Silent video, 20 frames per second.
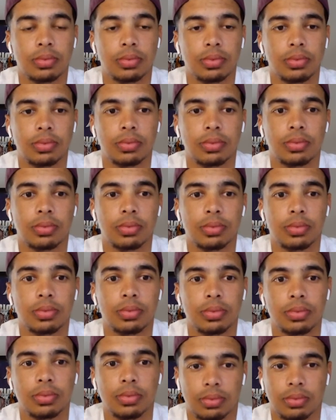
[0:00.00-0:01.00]

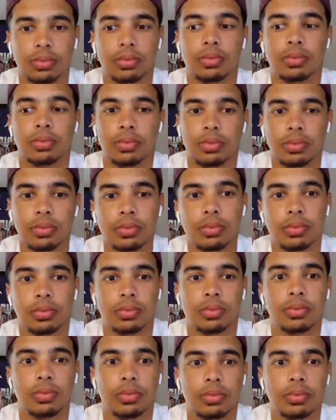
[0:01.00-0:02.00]

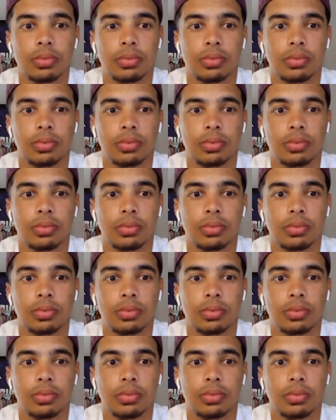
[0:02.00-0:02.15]
[no speech]